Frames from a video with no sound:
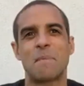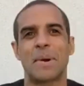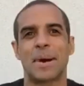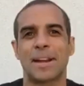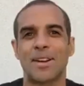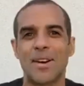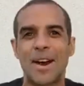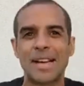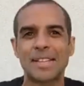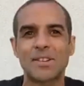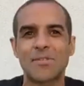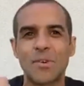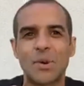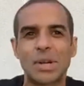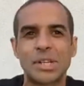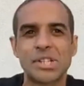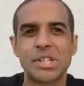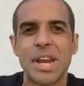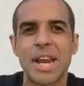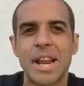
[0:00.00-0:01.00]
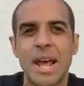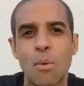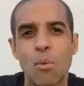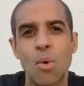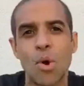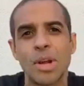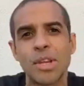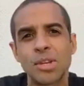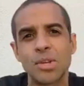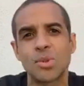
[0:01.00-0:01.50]
But guys, I thought I'd share that.
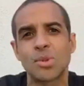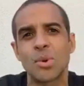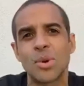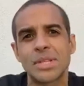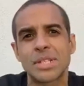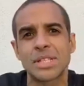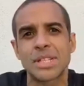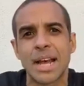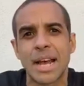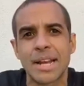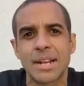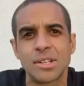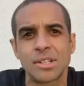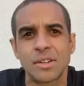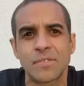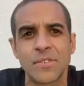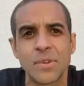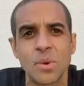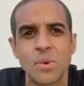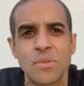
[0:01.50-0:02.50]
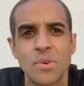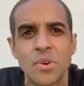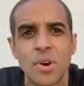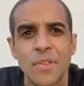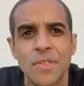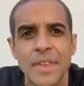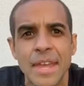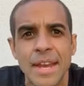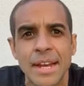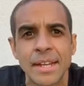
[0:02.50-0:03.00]
What are you doing today? There's a few of you
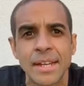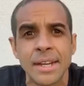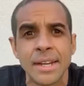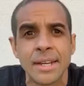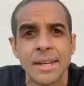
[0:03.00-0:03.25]
on there.